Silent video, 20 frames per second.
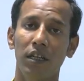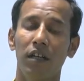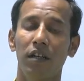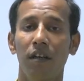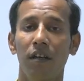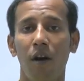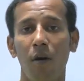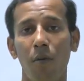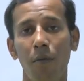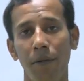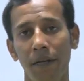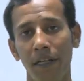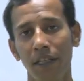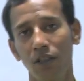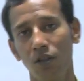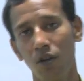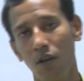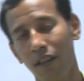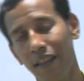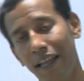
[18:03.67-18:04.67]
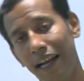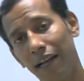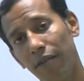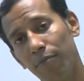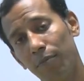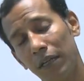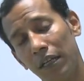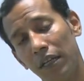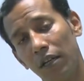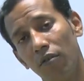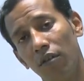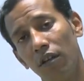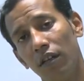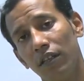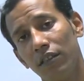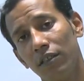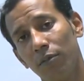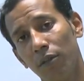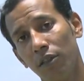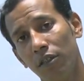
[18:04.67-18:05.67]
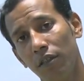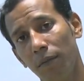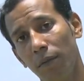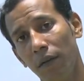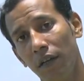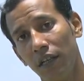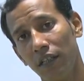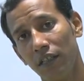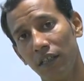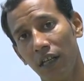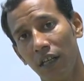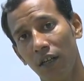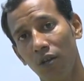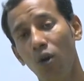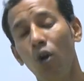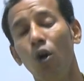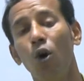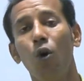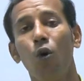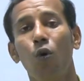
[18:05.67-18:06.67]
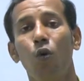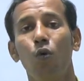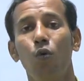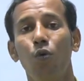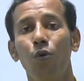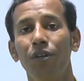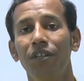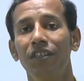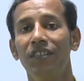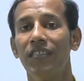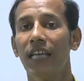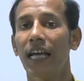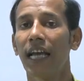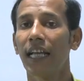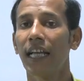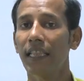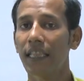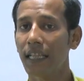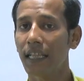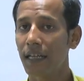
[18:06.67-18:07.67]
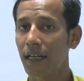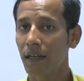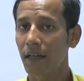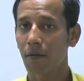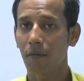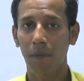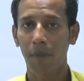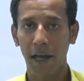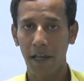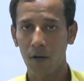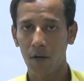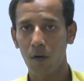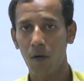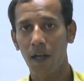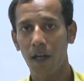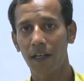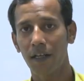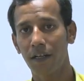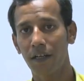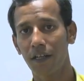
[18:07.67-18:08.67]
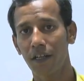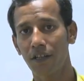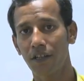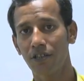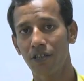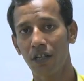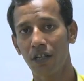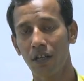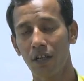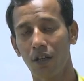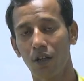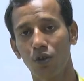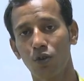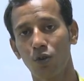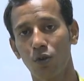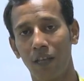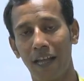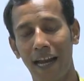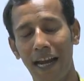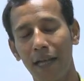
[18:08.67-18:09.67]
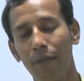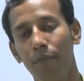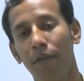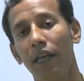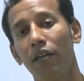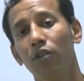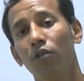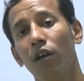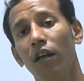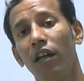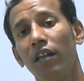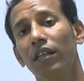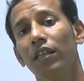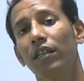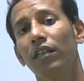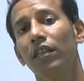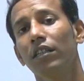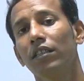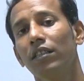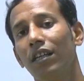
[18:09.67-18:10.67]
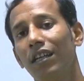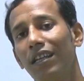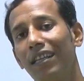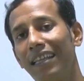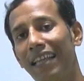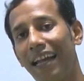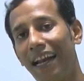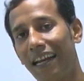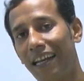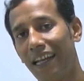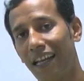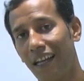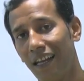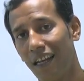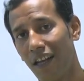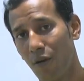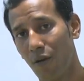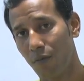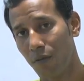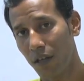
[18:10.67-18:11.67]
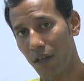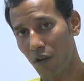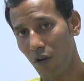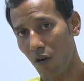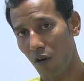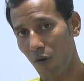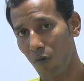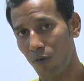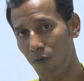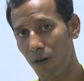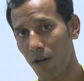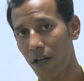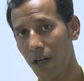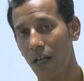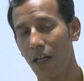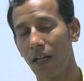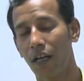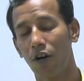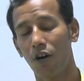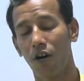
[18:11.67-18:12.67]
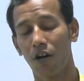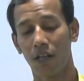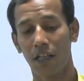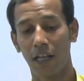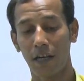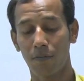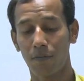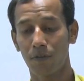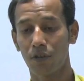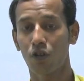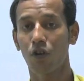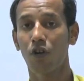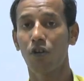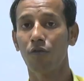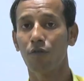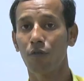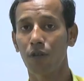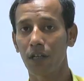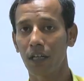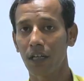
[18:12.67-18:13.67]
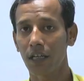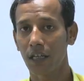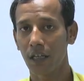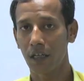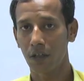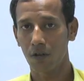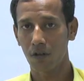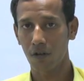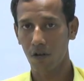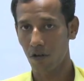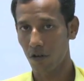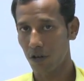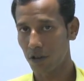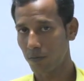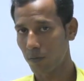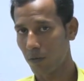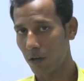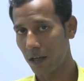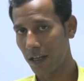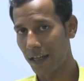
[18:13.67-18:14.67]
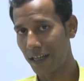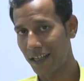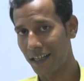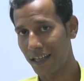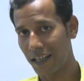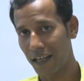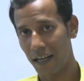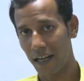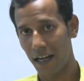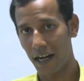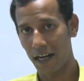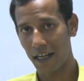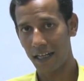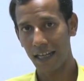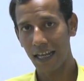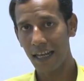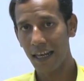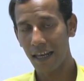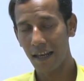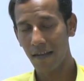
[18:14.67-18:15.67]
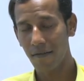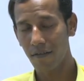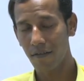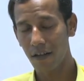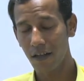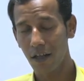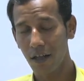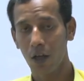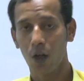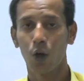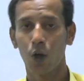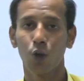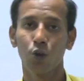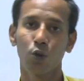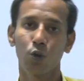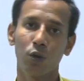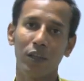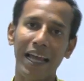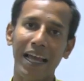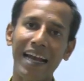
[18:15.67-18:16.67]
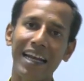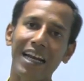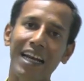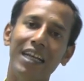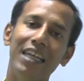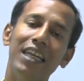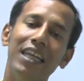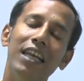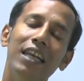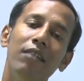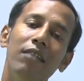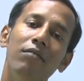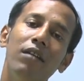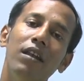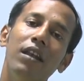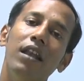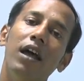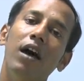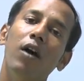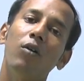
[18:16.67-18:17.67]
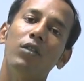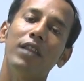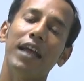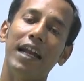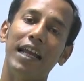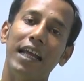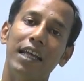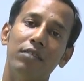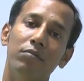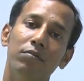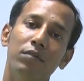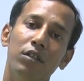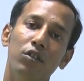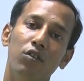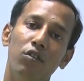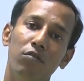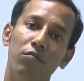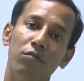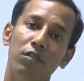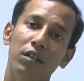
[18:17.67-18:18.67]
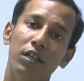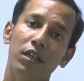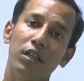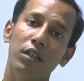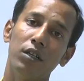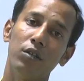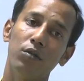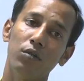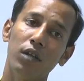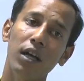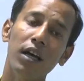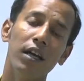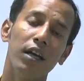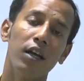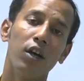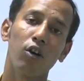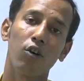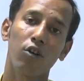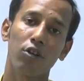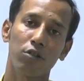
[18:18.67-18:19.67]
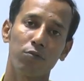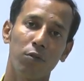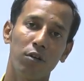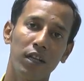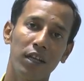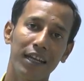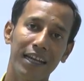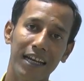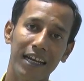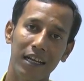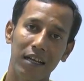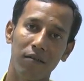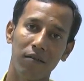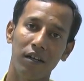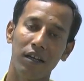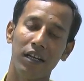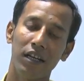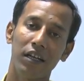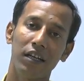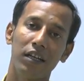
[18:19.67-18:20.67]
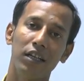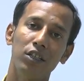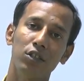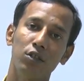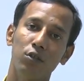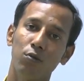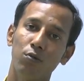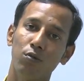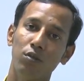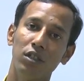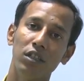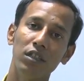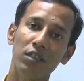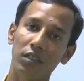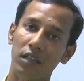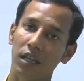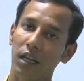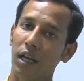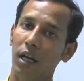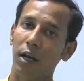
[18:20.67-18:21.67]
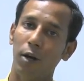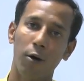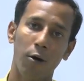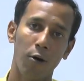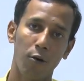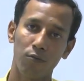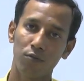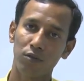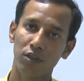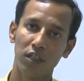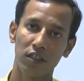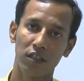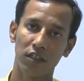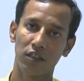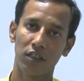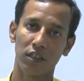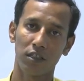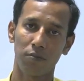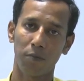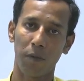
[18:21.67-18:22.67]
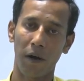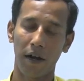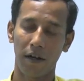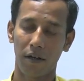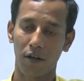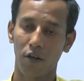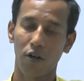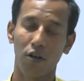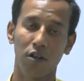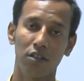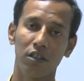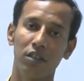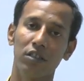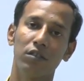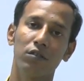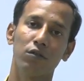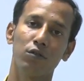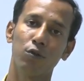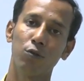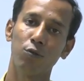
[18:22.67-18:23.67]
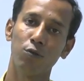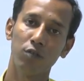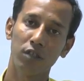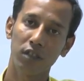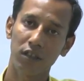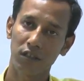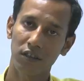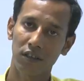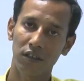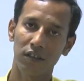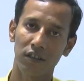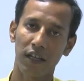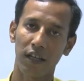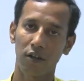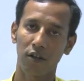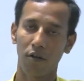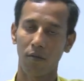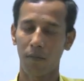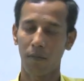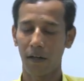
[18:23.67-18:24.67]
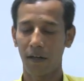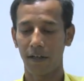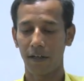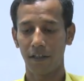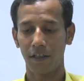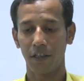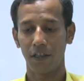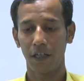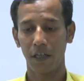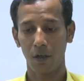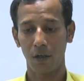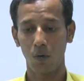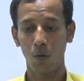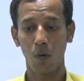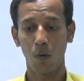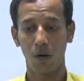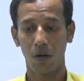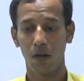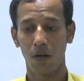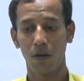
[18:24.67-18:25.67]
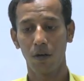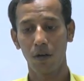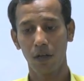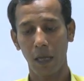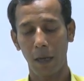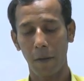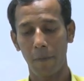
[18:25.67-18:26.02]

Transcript: Now based on that particular specification we design the microarchitecture. So that microarchitecture that are now being covered, or that means converted into the corresponding tail level. So that at tail level now that has been converted into the corresponding gate level netlist through this synthesis part, or this through this design compiler EDA tool. Okay.